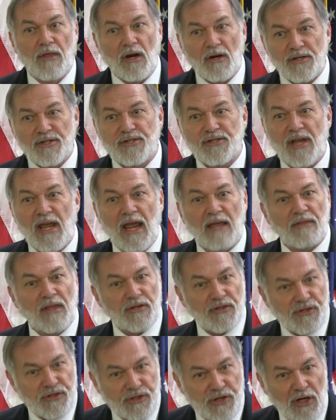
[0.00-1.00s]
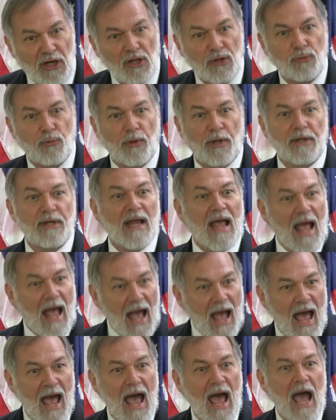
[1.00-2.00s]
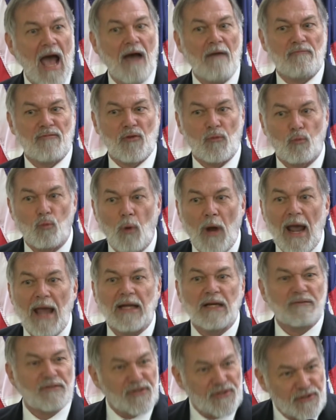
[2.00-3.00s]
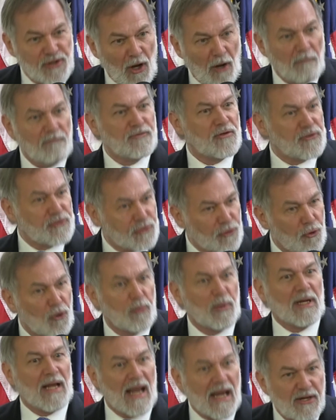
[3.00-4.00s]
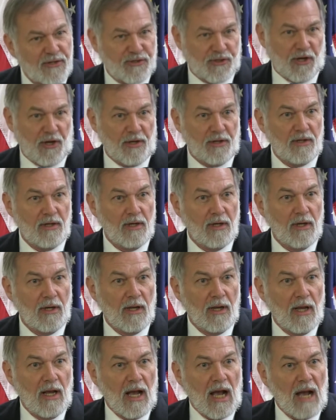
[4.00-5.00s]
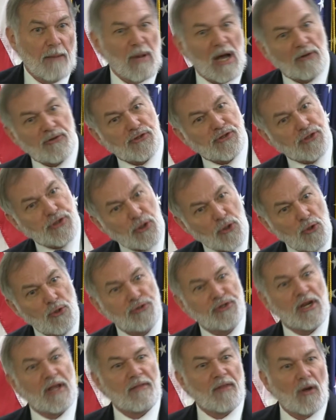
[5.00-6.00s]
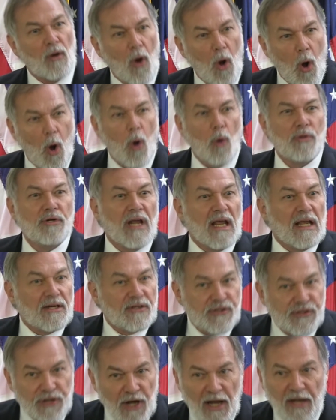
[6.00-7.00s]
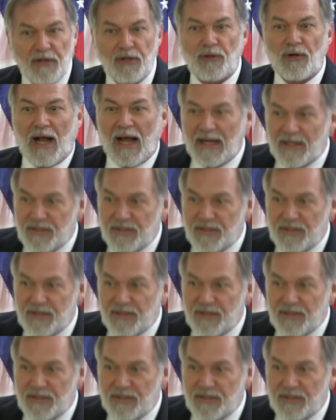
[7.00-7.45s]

They're saying that children have the right of self-determination about choosing their own gender